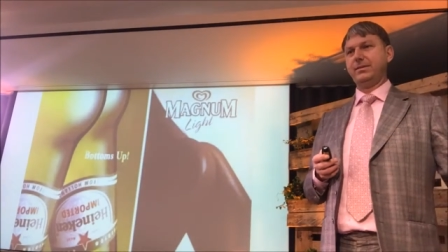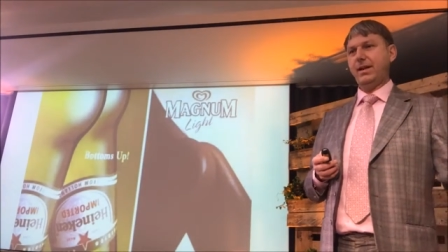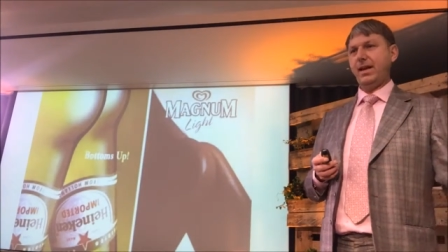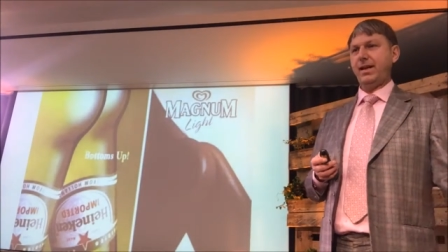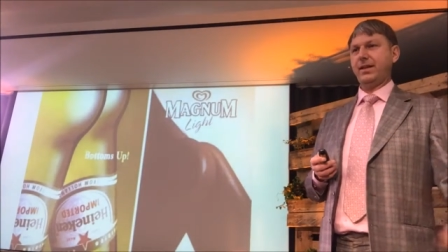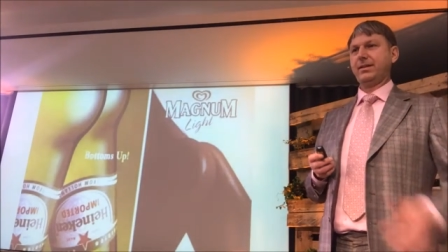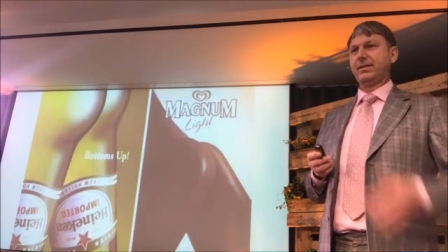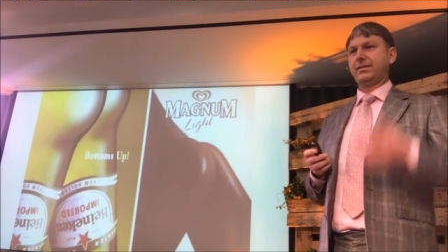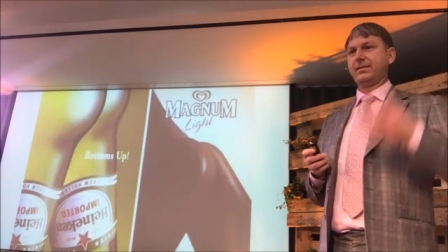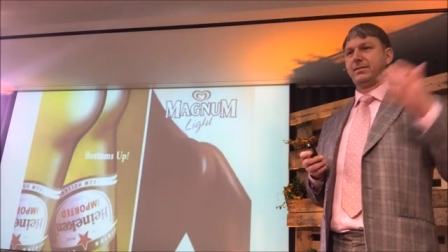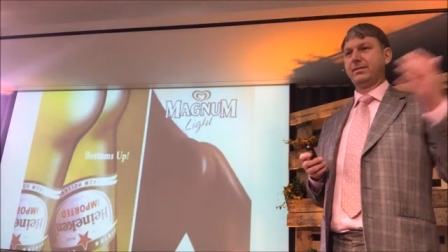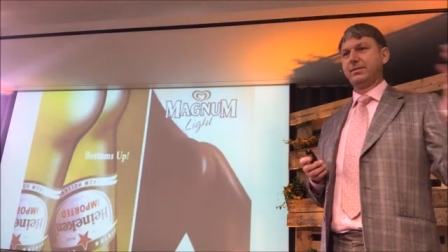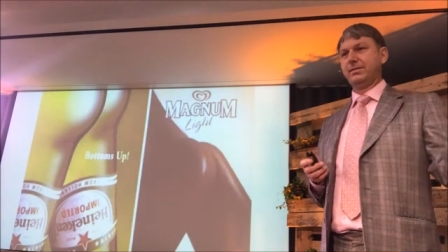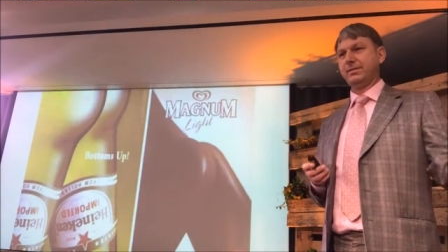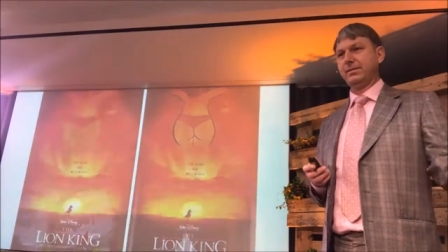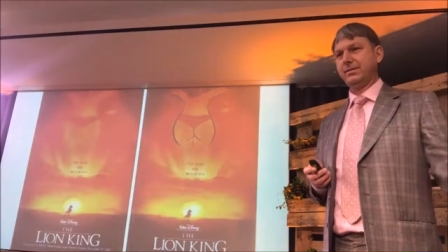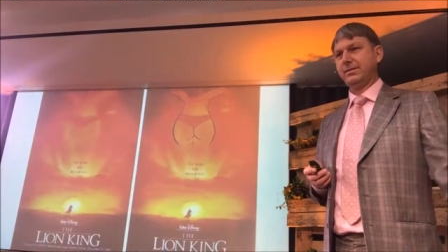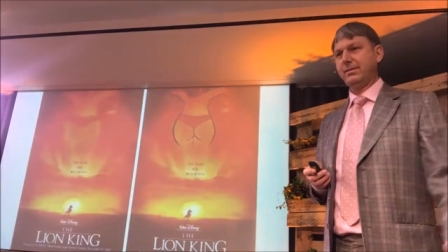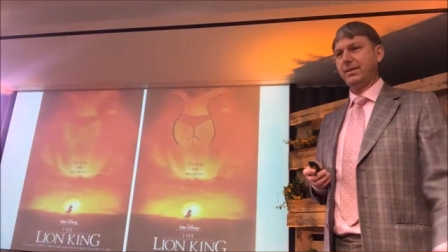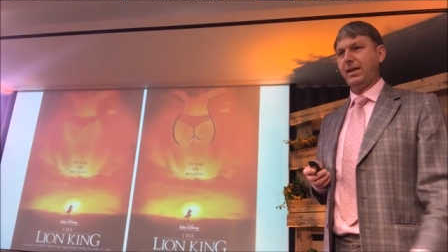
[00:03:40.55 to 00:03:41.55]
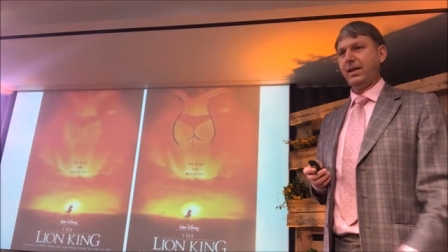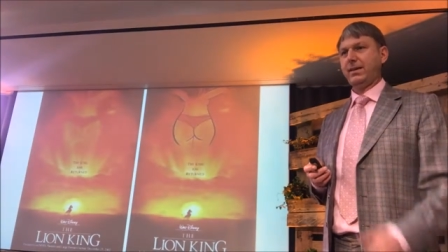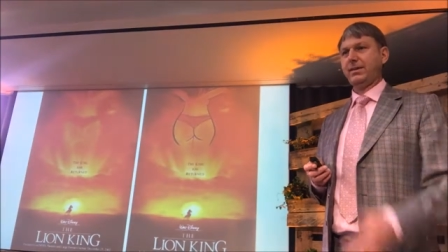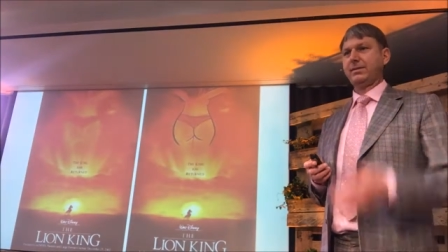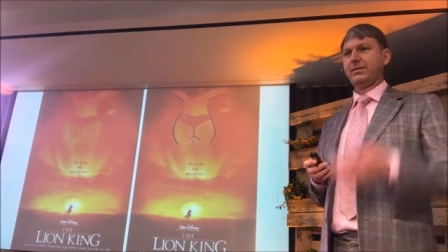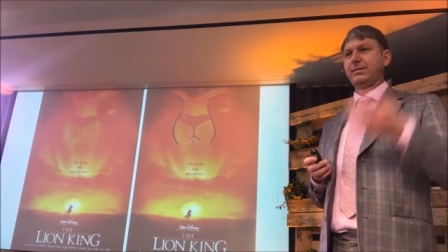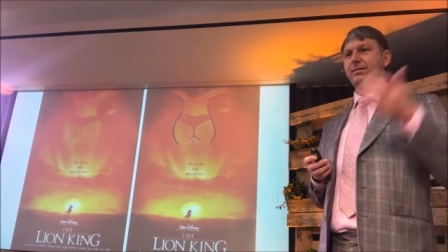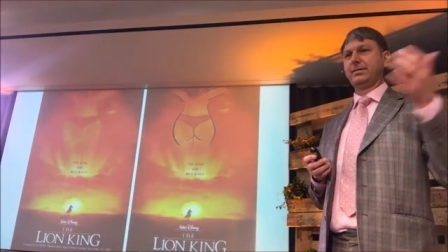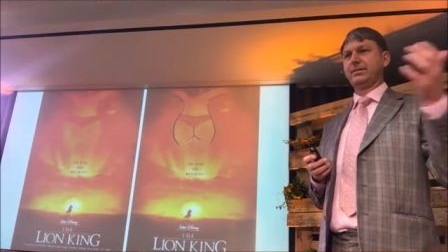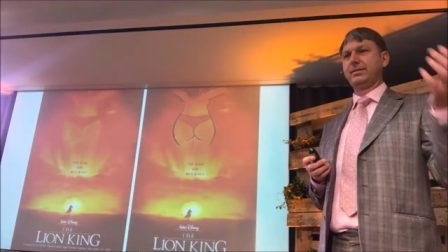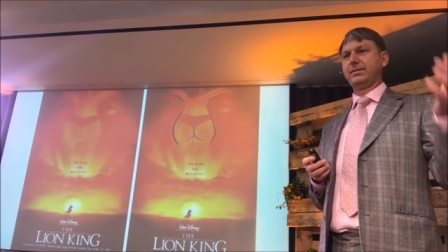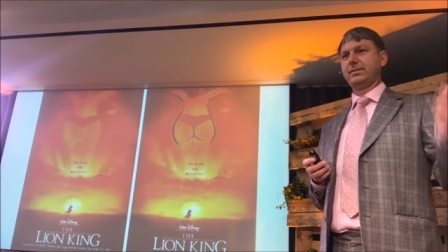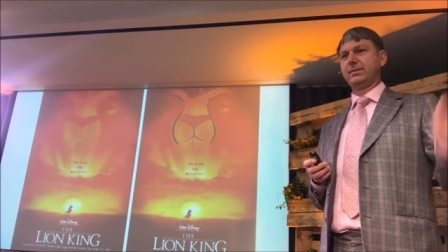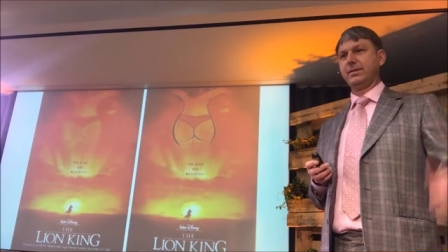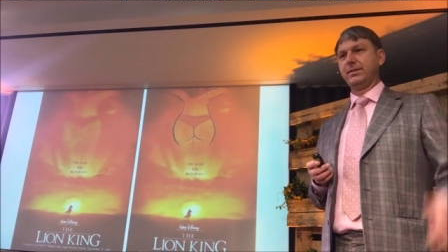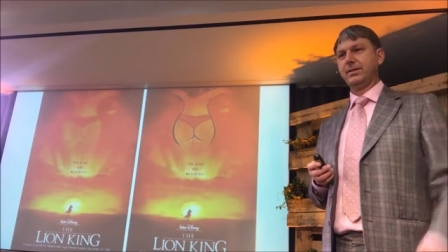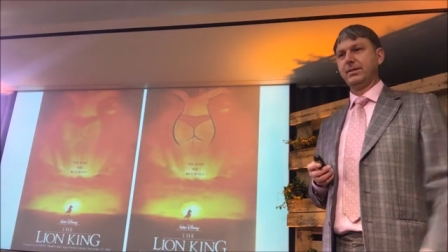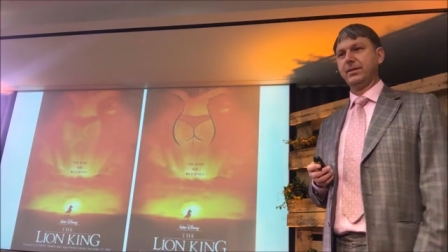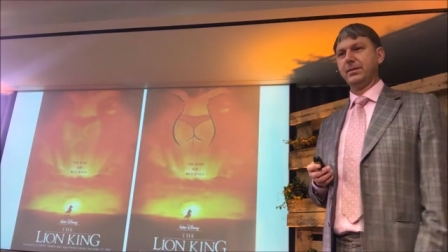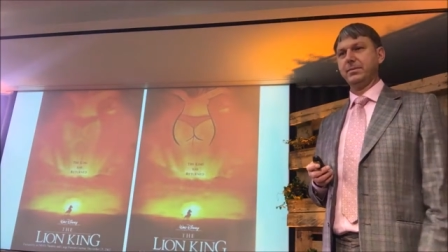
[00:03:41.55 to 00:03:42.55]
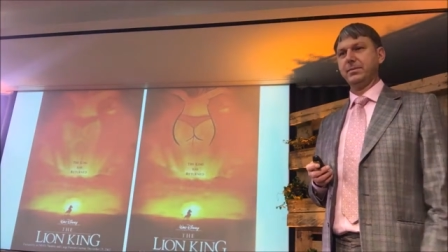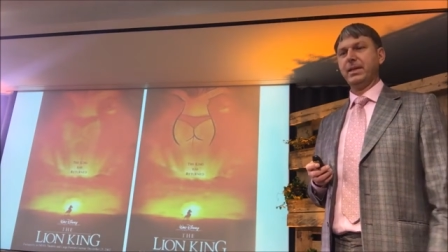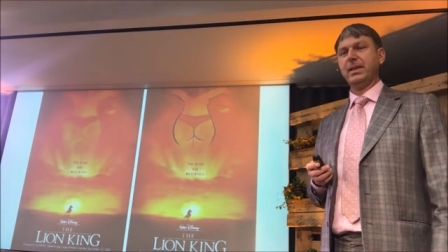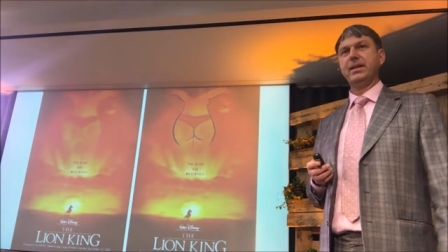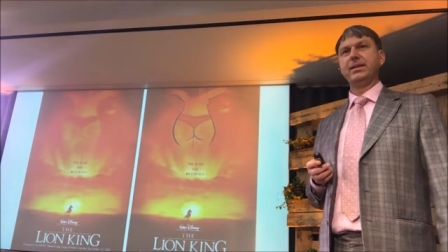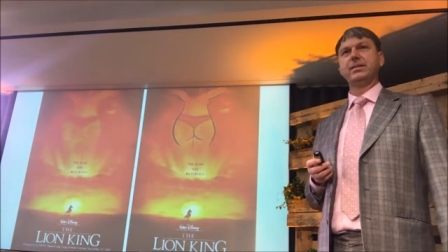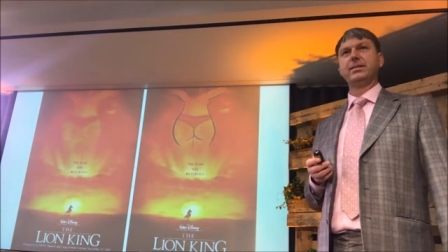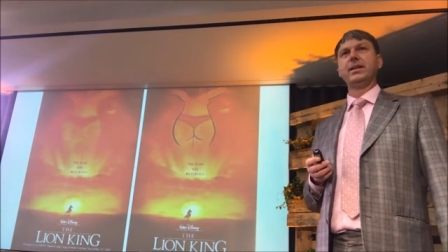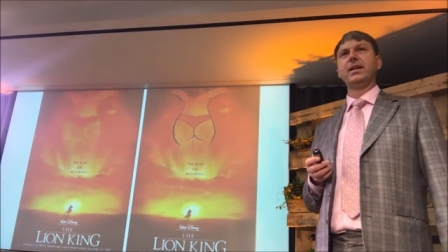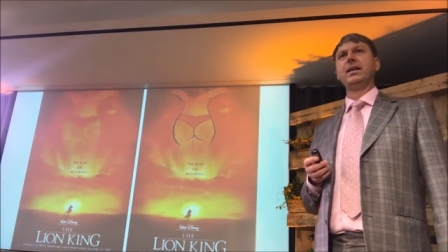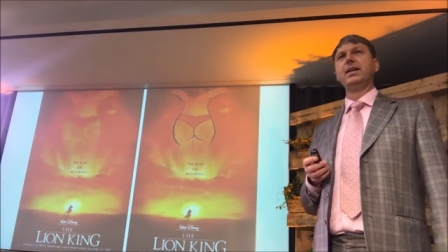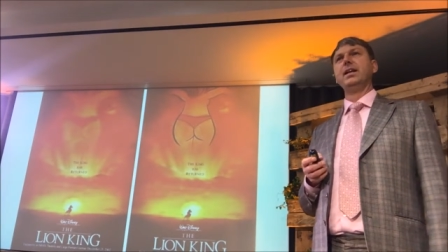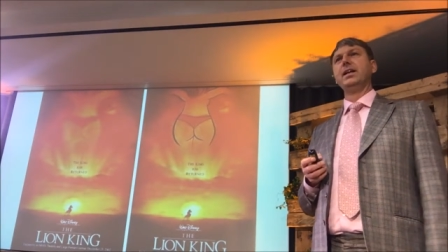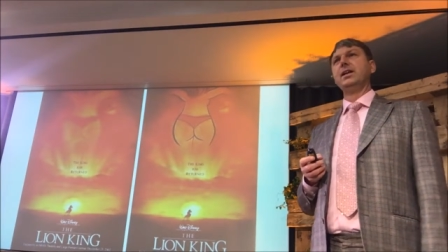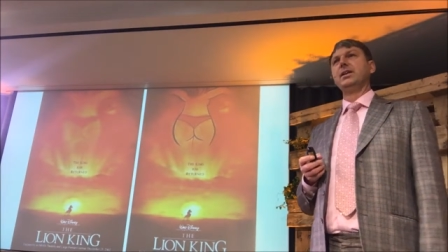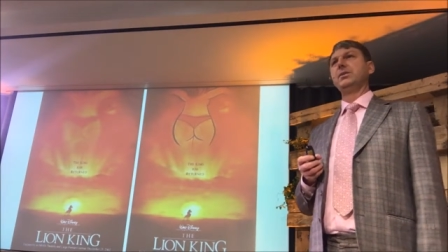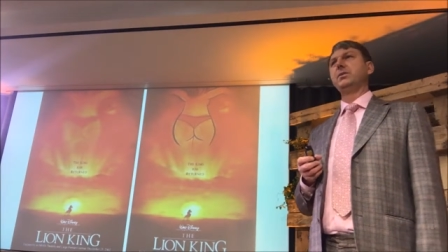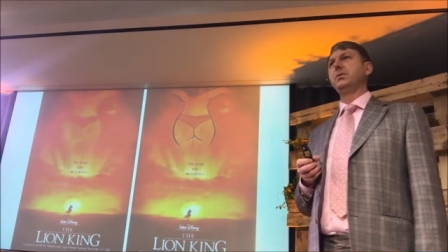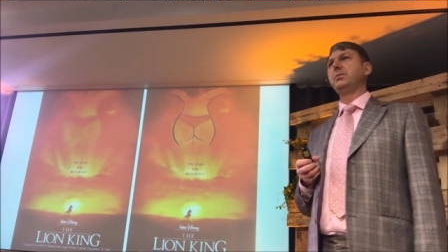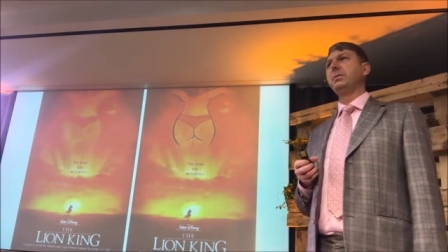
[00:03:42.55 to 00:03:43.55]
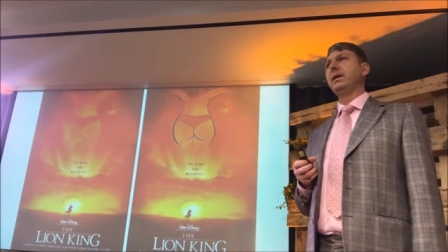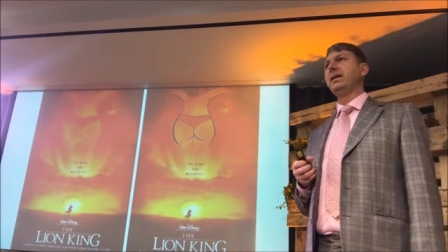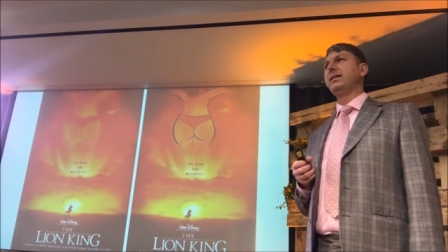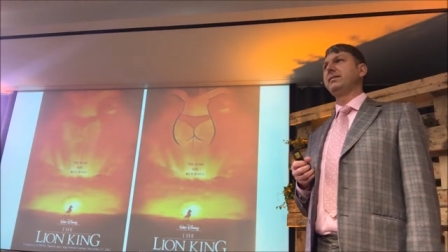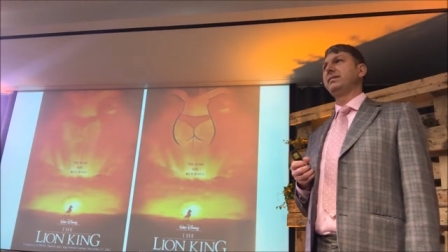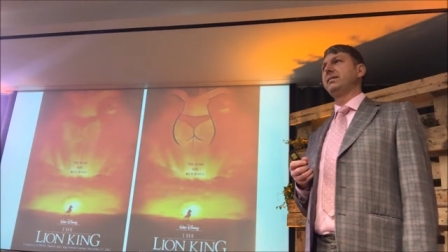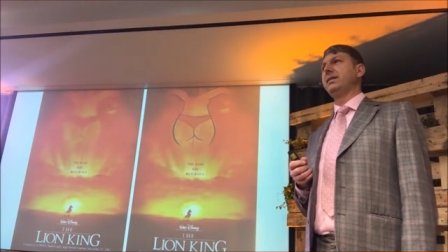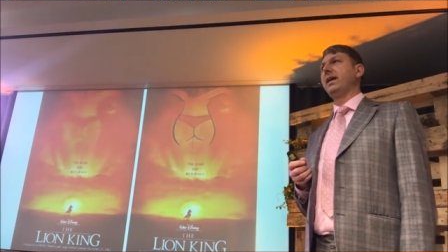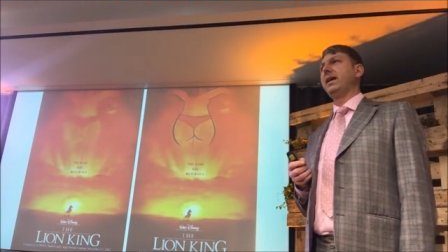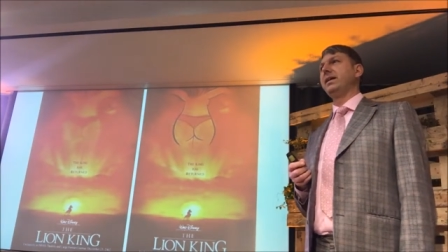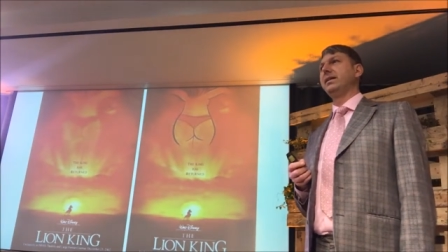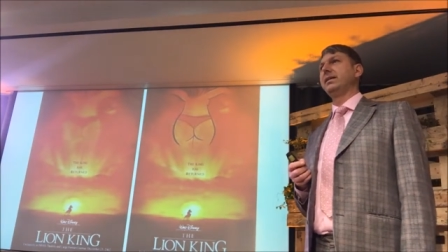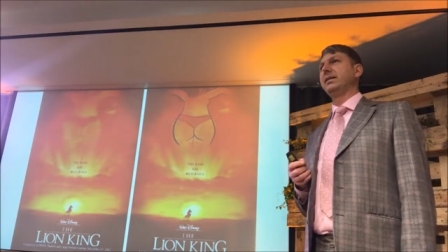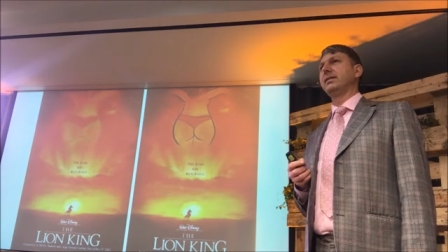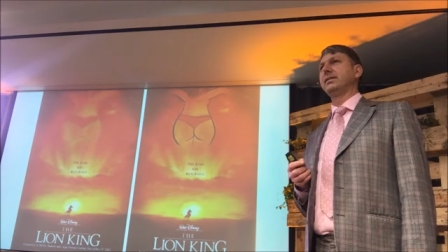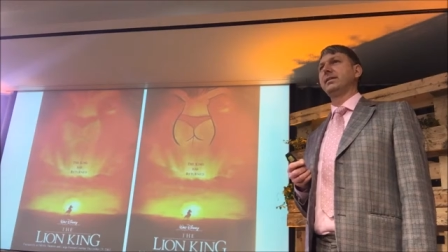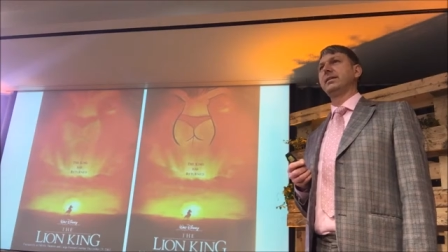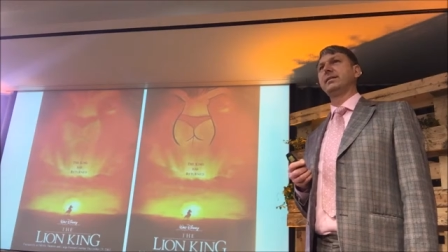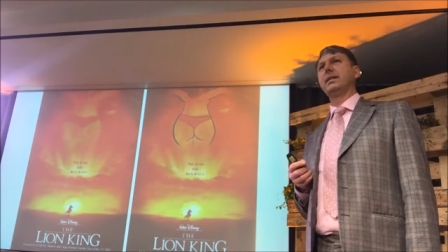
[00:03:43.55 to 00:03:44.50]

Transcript: sex, sex, um, and you may say,